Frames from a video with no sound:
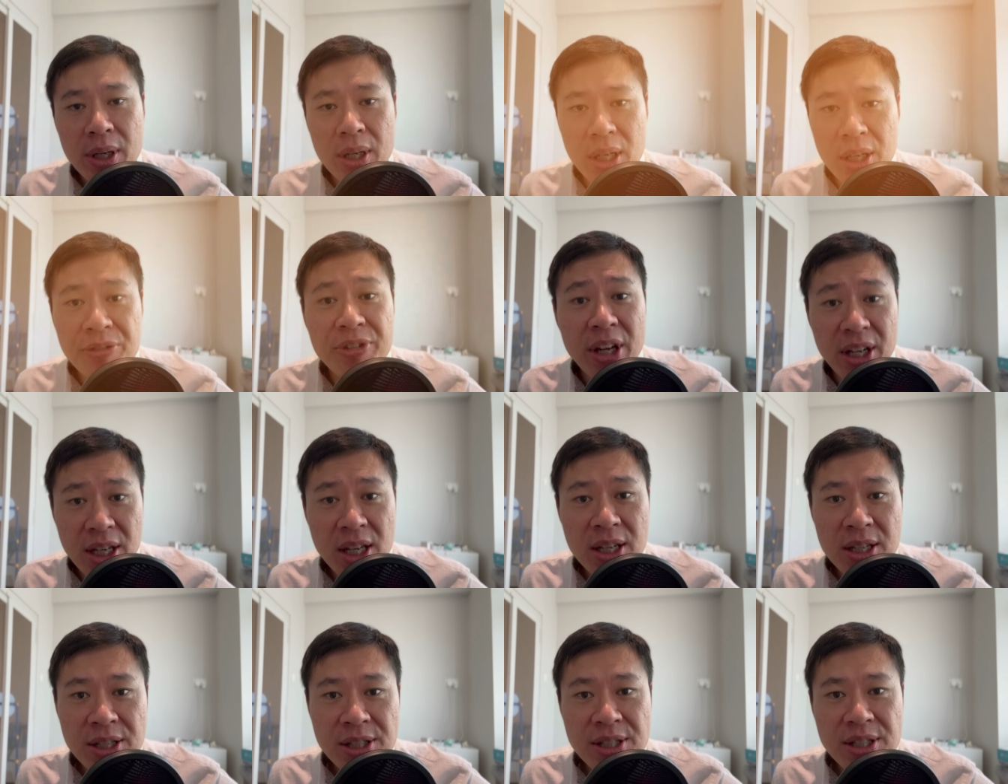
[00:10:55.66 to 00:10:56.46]
If there
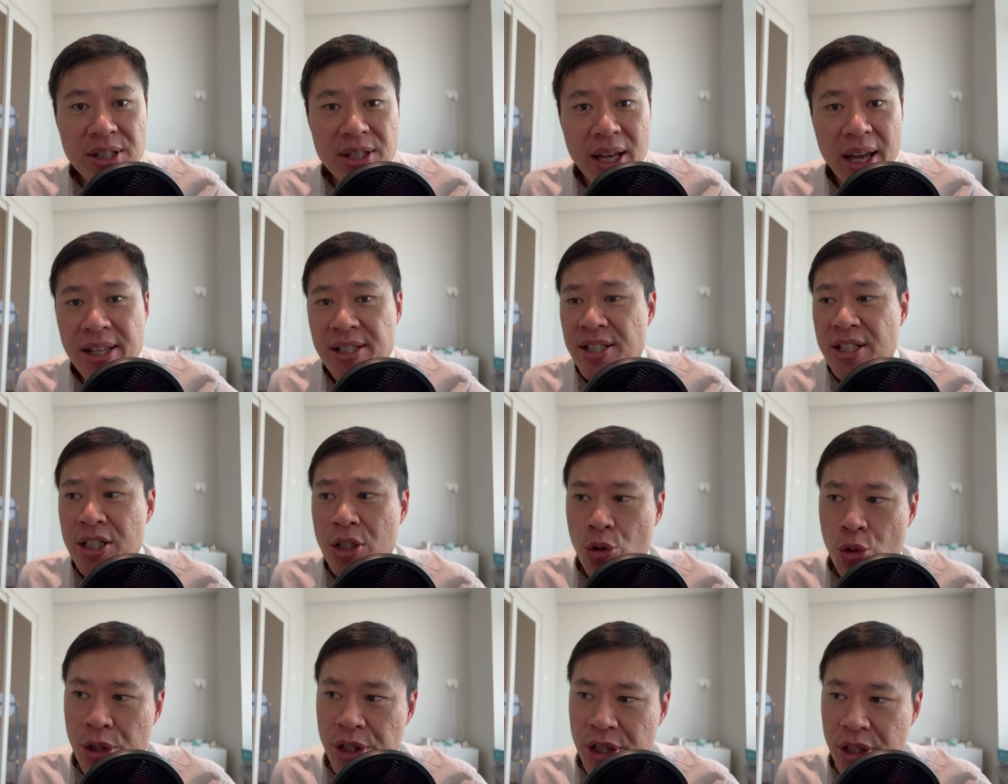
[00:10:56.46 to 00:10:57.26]
is, as
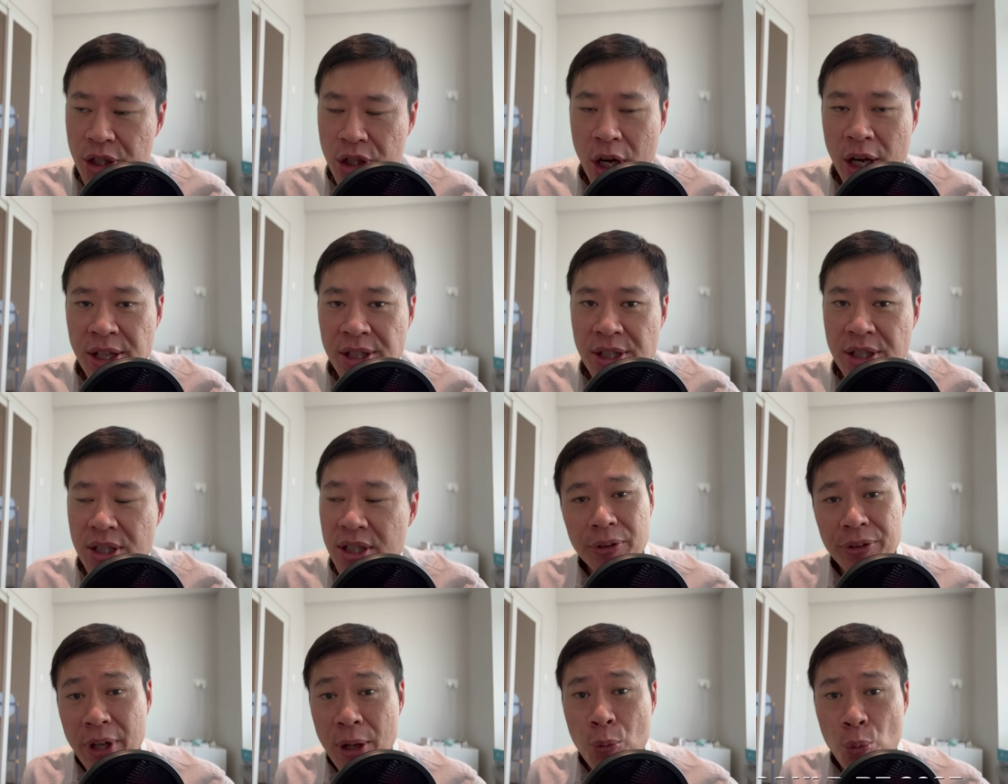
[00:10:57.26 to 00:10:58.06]
history suggests,
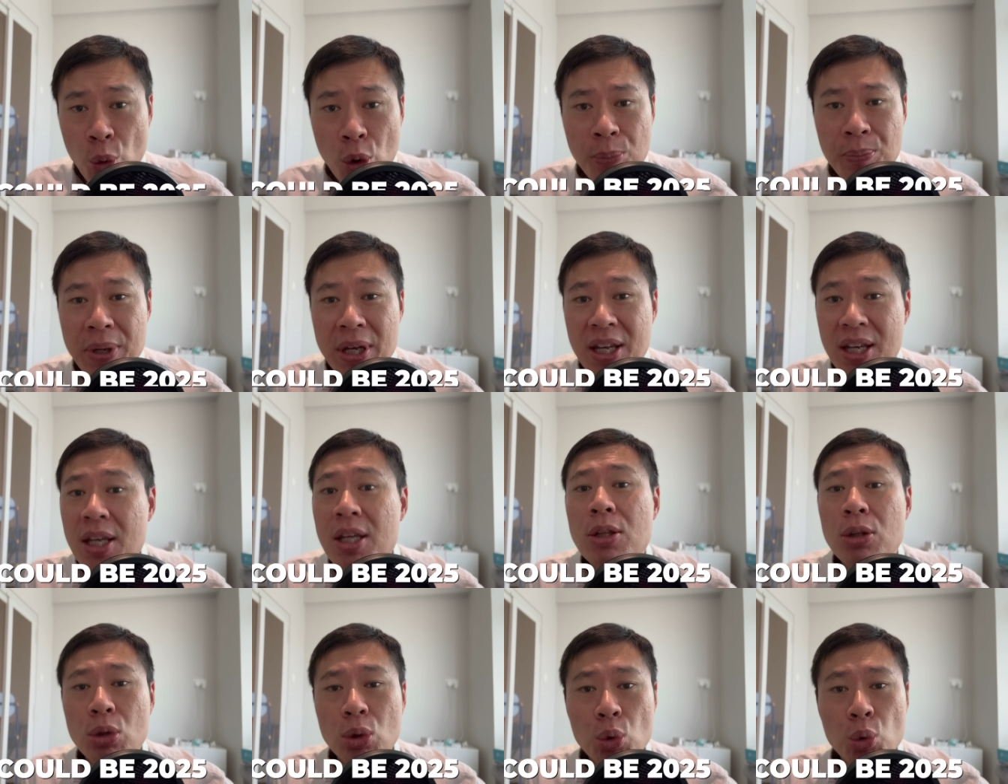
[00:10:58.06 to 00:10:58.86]
that would be
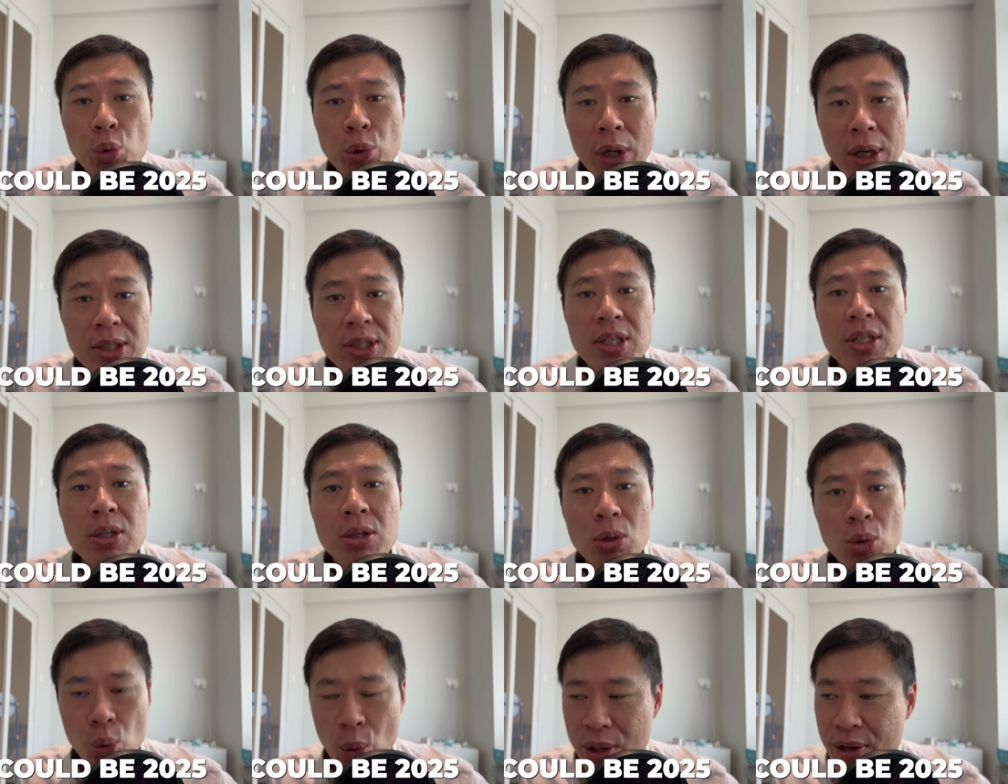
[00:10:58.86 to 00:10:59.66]
in
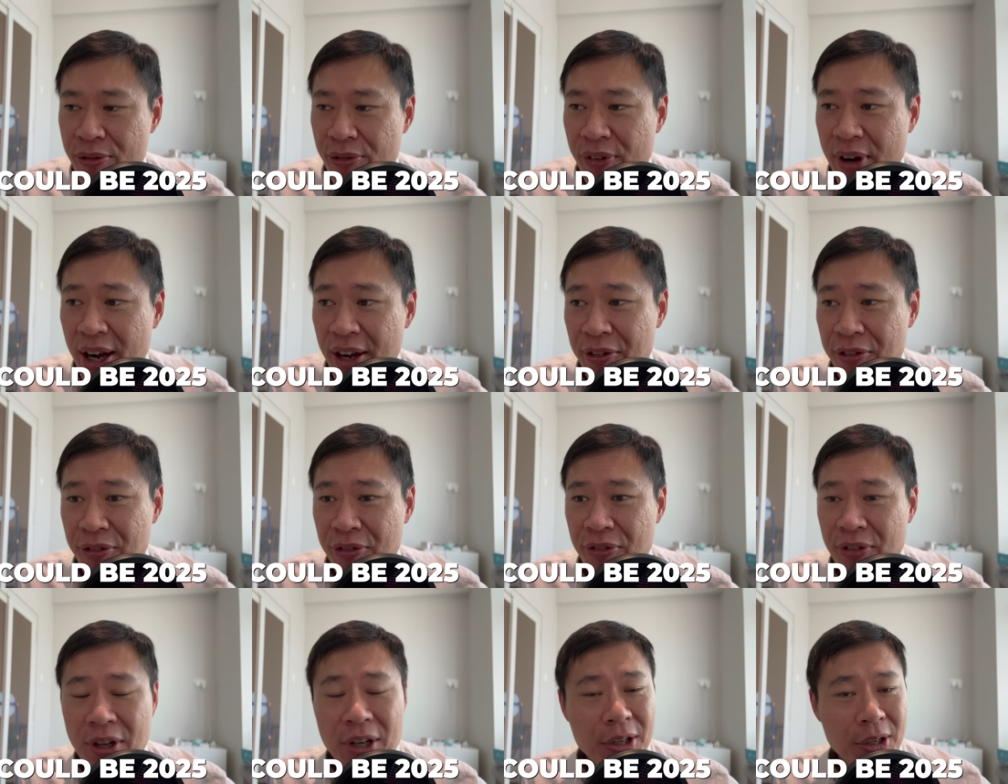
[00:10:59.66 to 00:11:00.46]

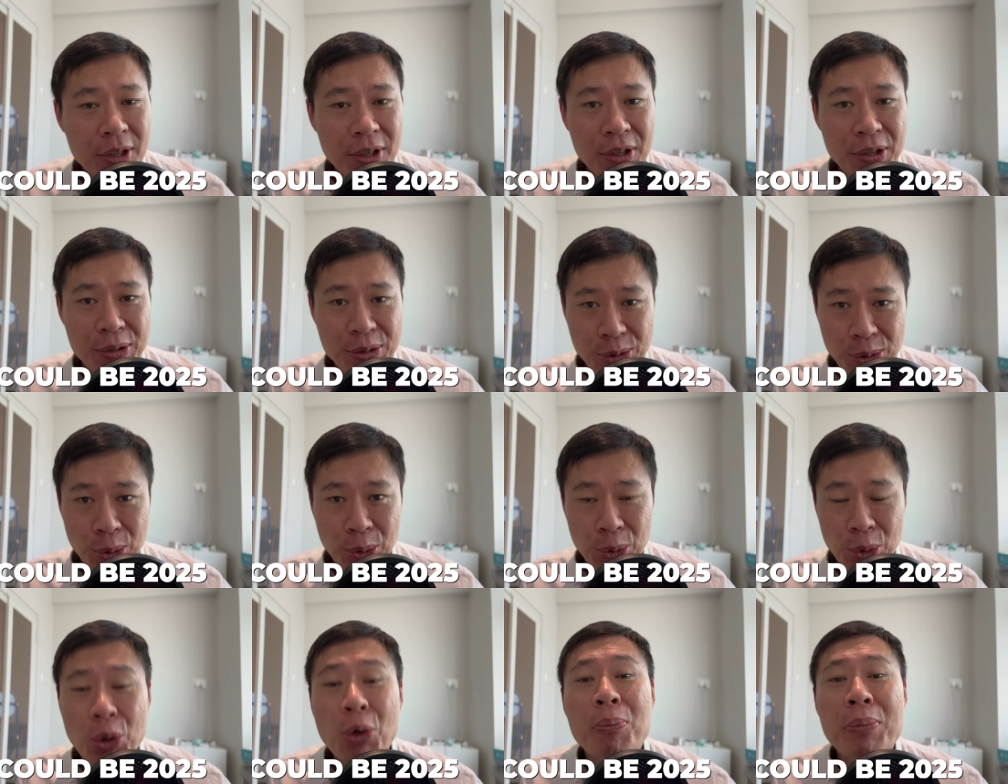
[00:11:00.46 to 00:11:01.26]
2025. So
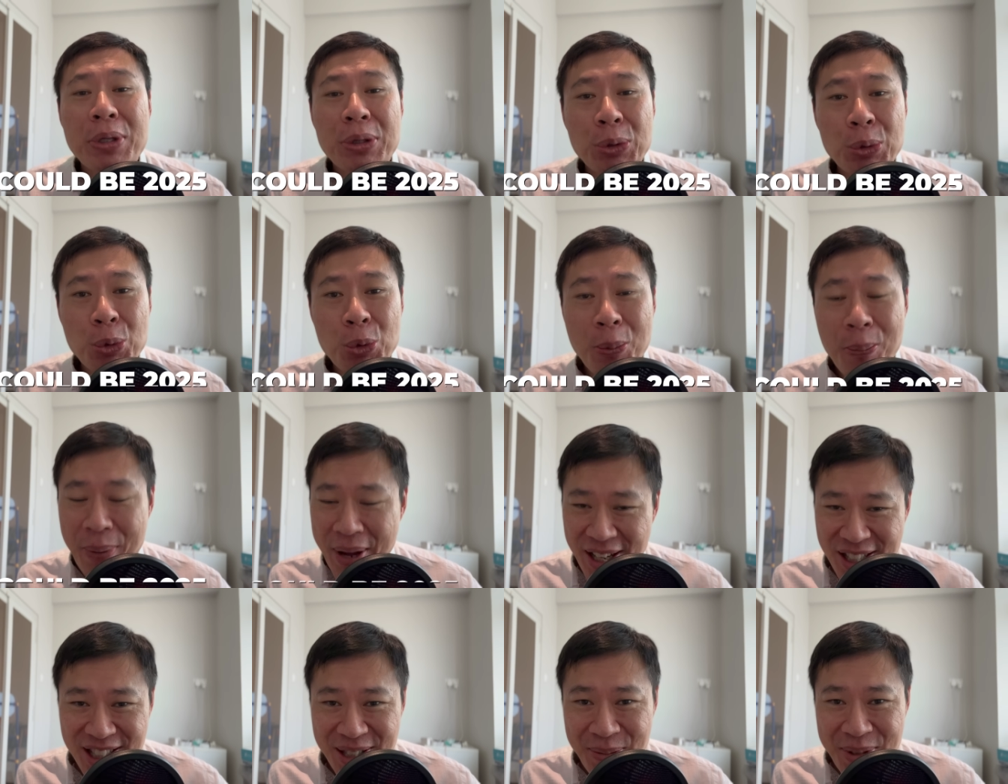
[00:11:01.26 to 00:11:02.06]
don't be too
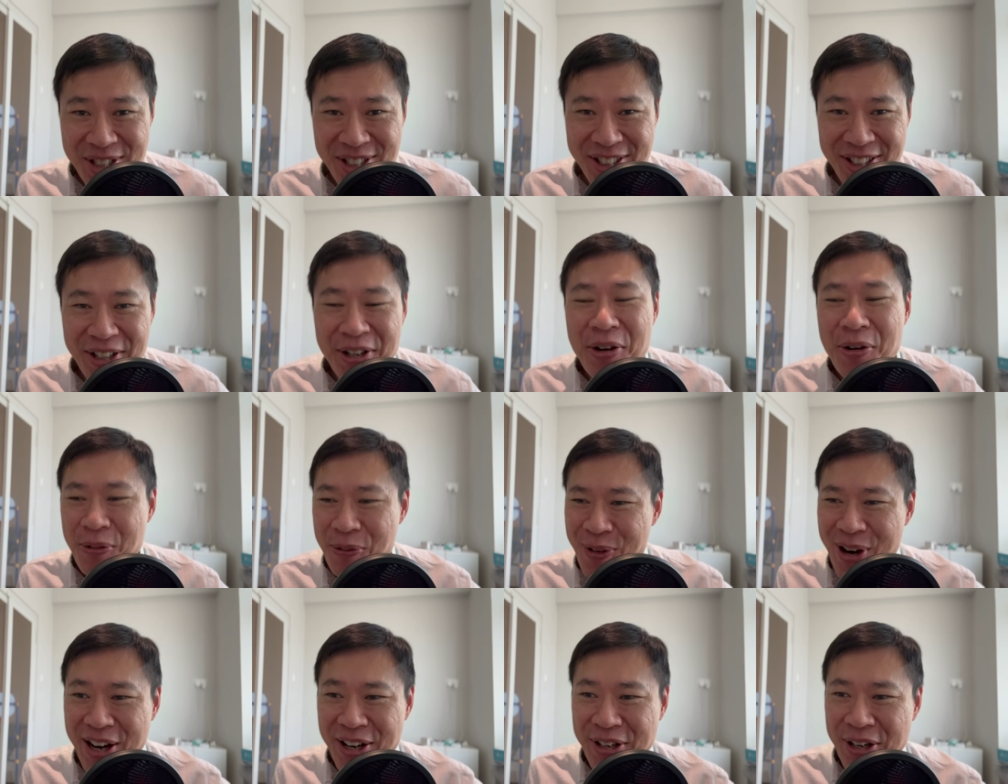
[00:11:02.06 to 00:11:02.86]
pessimistic right